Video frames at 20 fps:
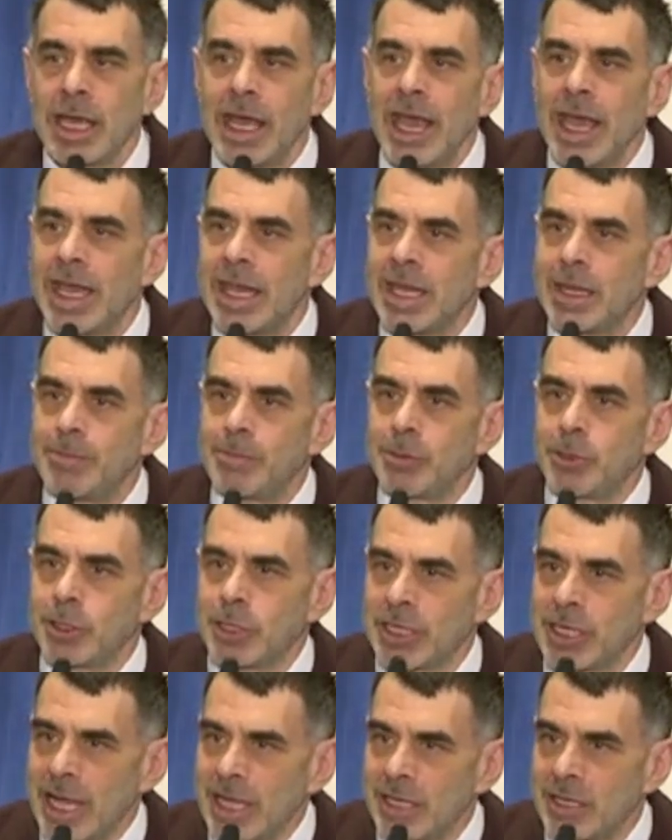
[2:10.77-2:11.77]

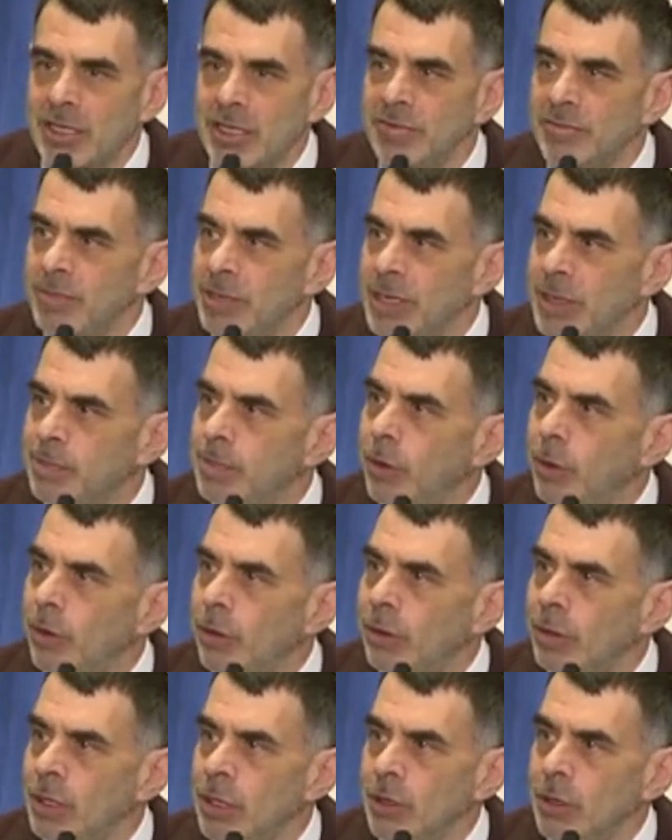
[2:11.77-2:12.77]
80% of
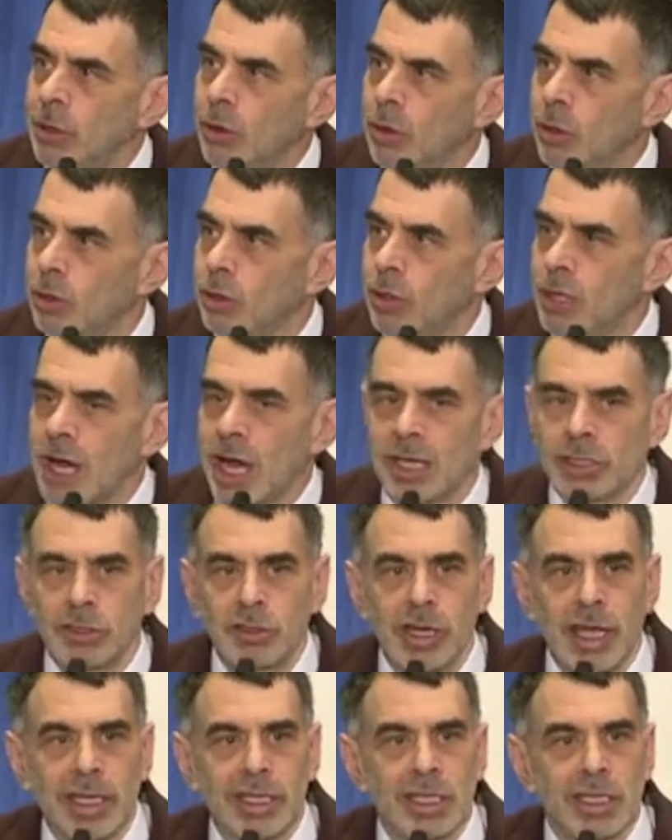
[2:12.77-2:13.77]
people who
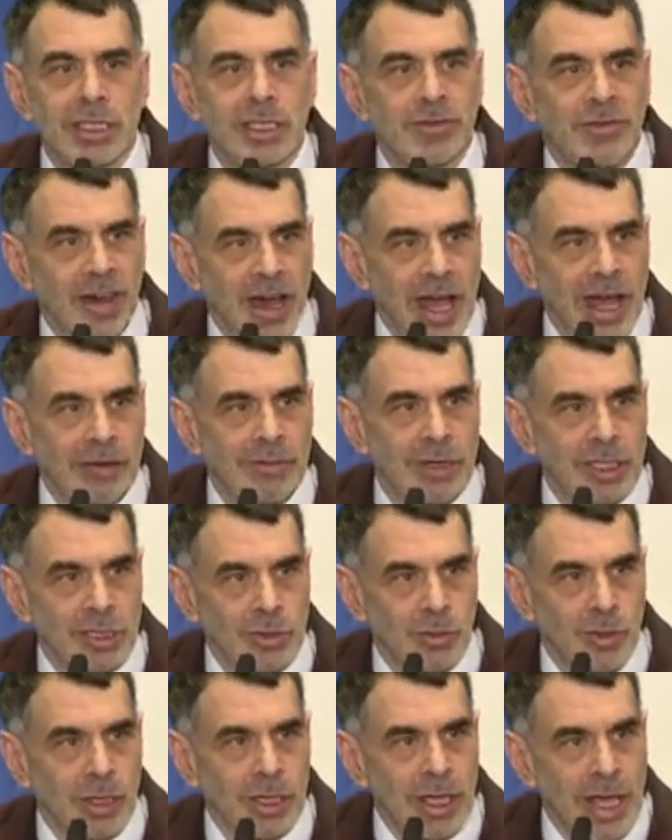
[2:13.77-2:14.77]
contract this virus
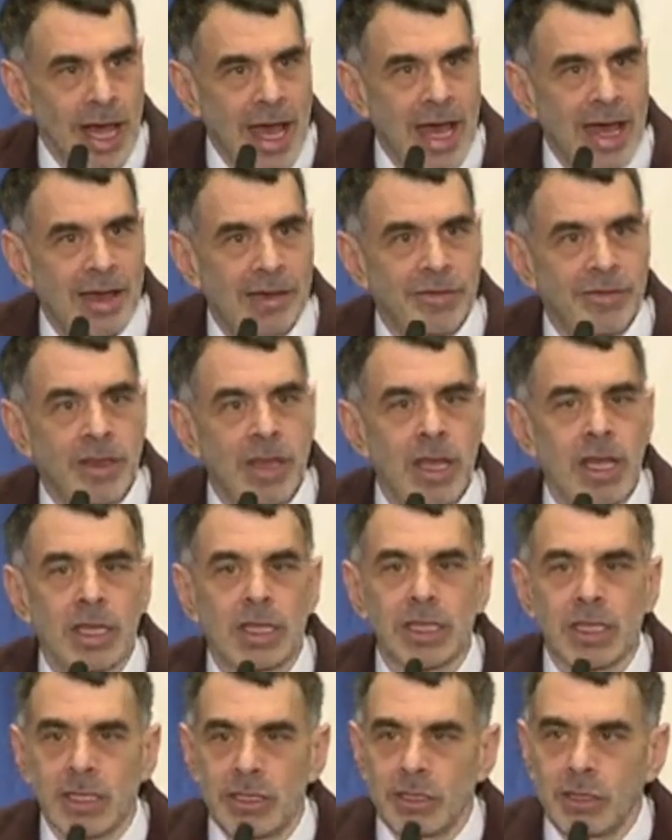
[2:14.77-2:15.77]
will have
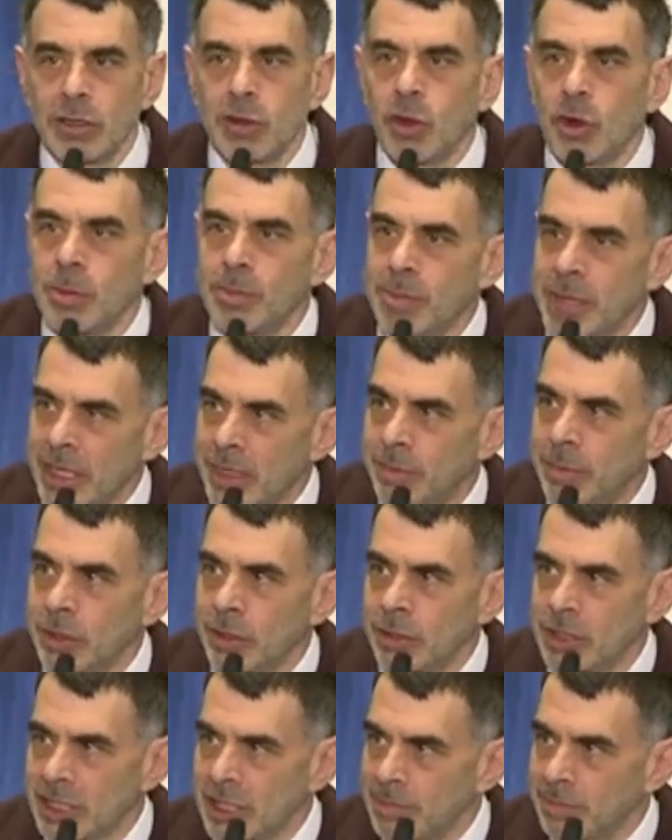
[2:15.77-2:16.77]
little or minimal
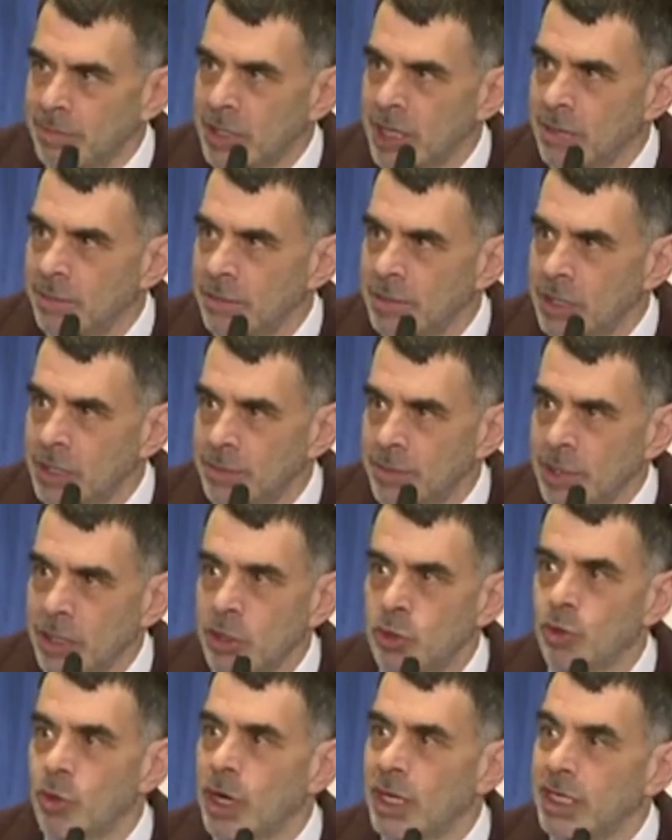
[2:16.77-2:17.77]
symptoms, but
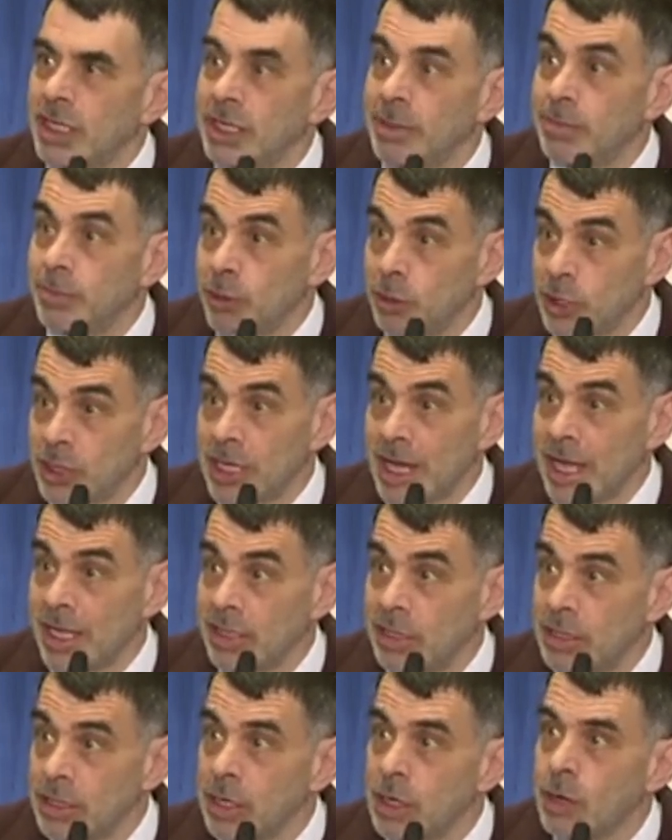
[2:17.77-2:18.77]

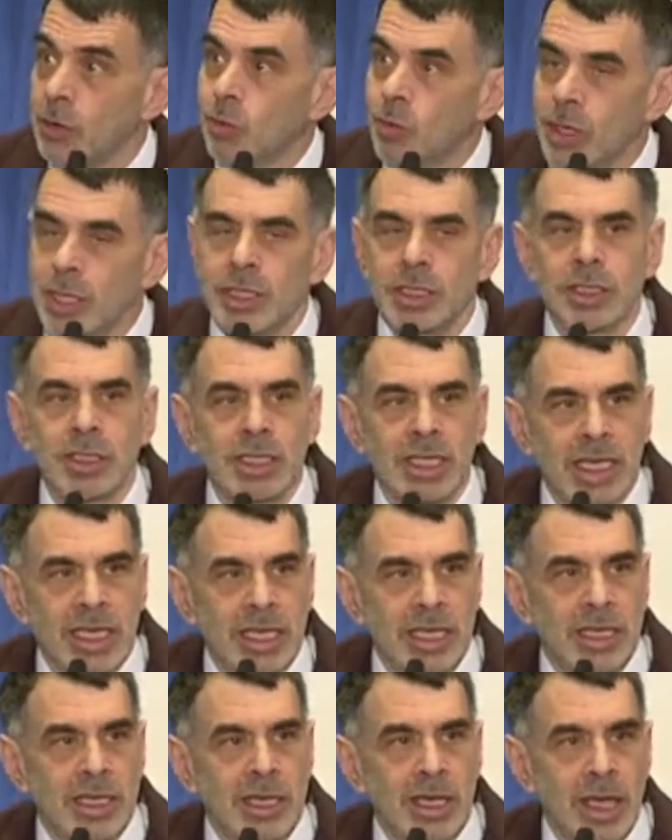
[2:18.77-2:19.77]
20% will
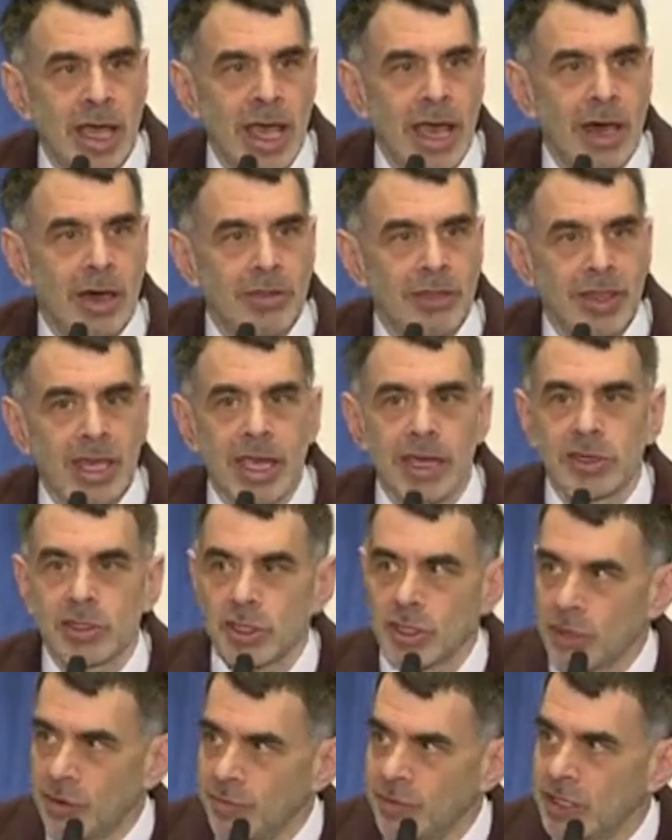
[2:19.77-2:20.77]
need healthcare
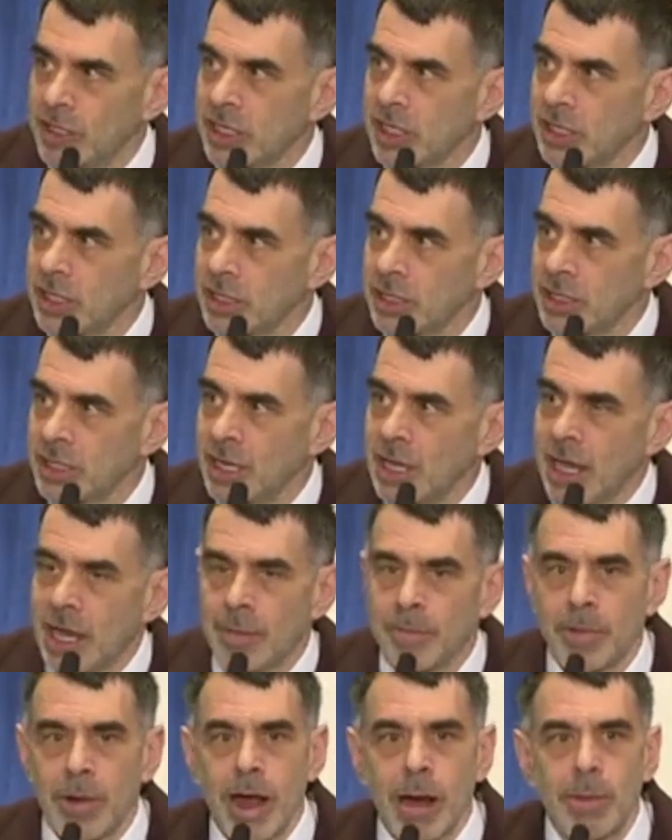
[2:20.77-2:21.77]
services,
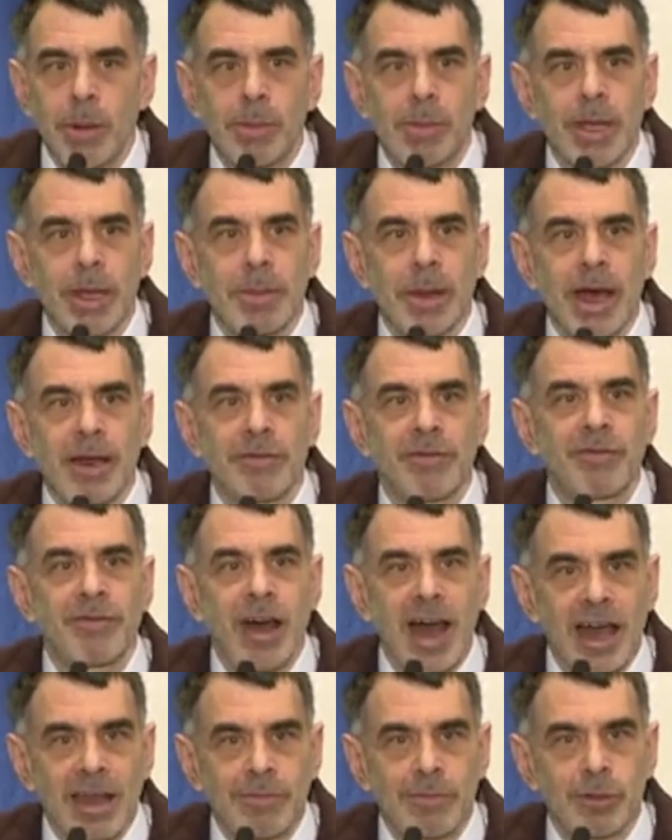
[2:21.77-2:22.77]
and probably about
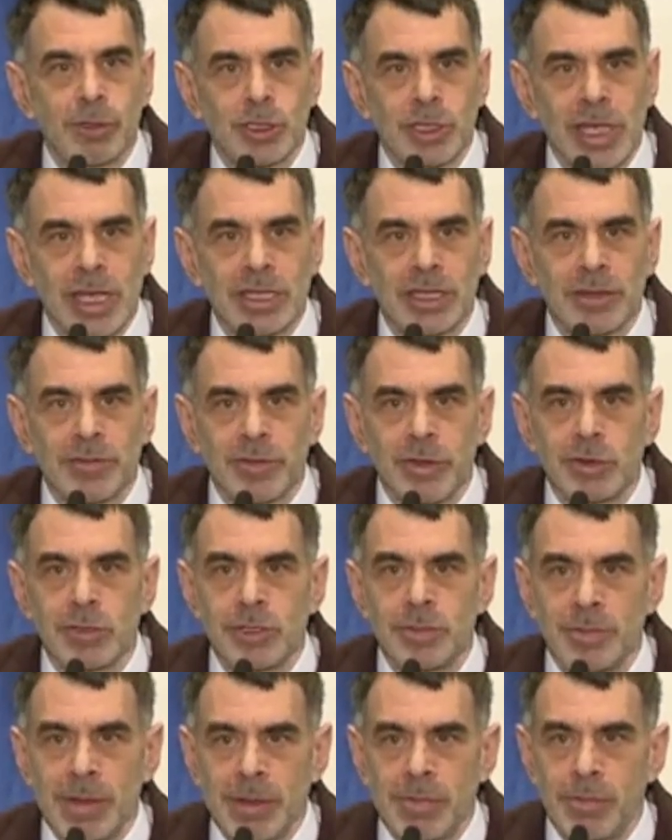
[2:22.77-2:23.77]
5% of those
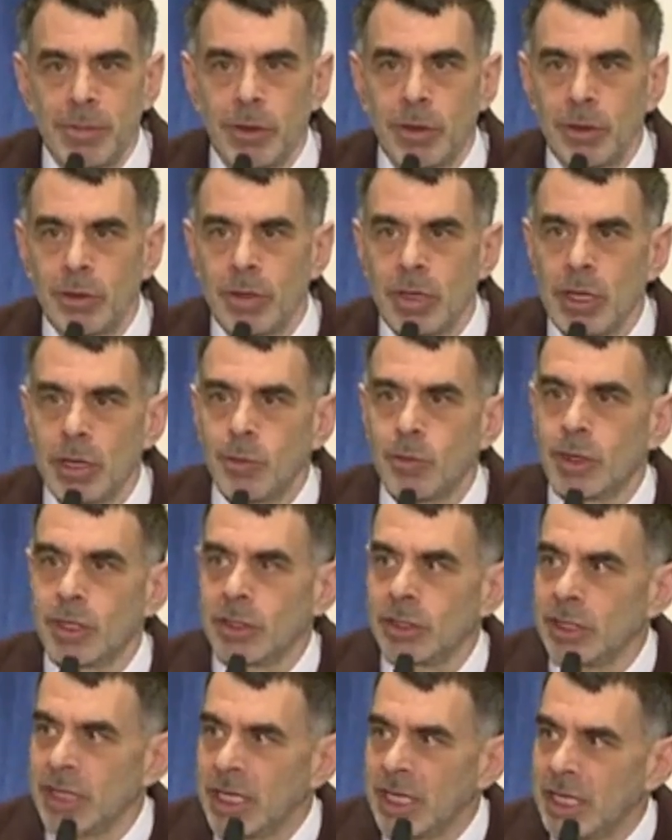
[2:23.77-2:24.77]
people will
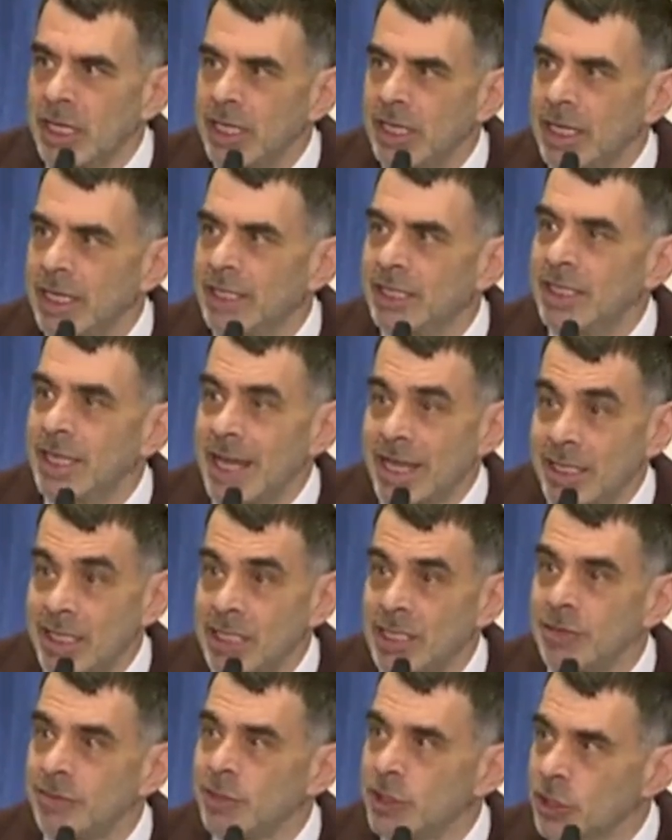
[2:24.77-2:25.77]
need
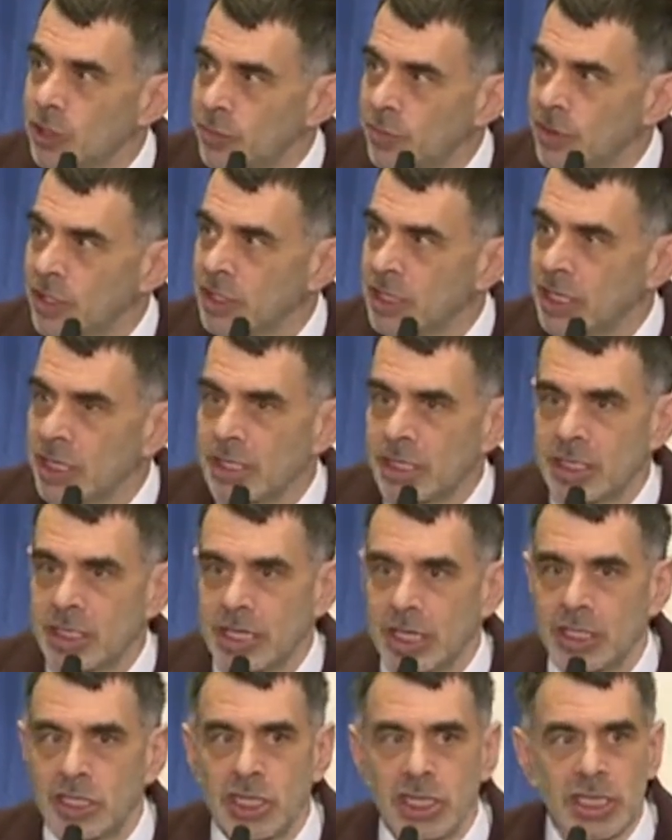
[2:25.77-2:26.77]
intensive services
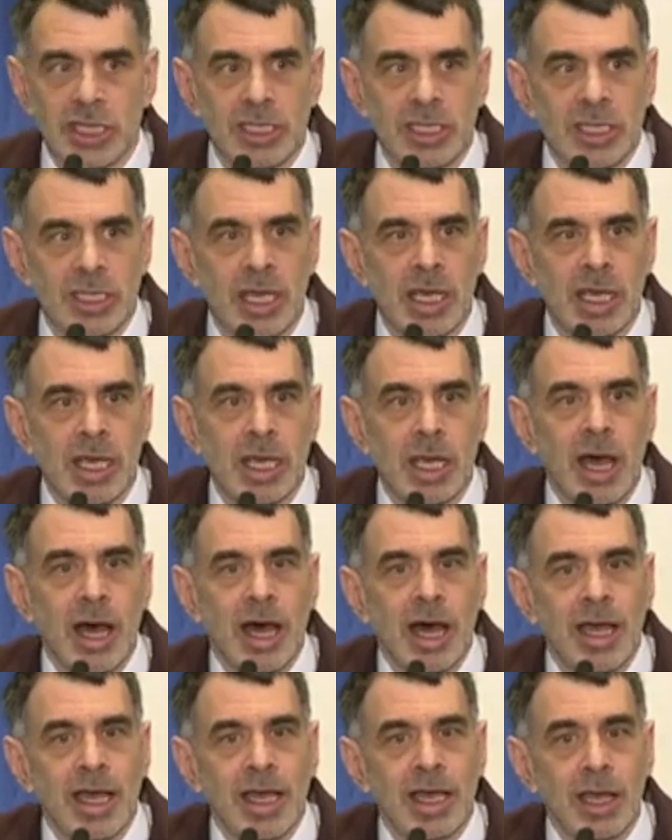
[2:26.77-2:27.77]
such as
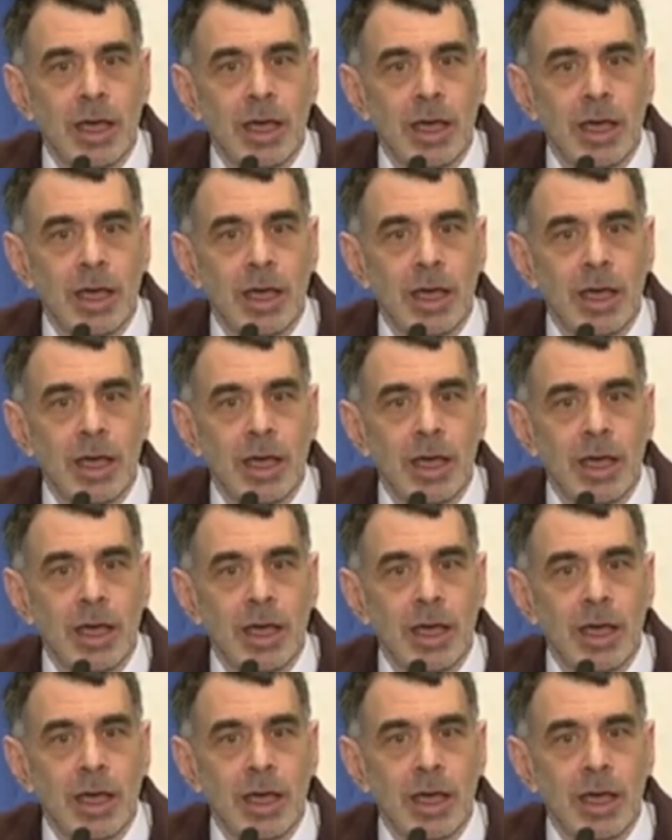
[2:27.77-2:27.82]
uh,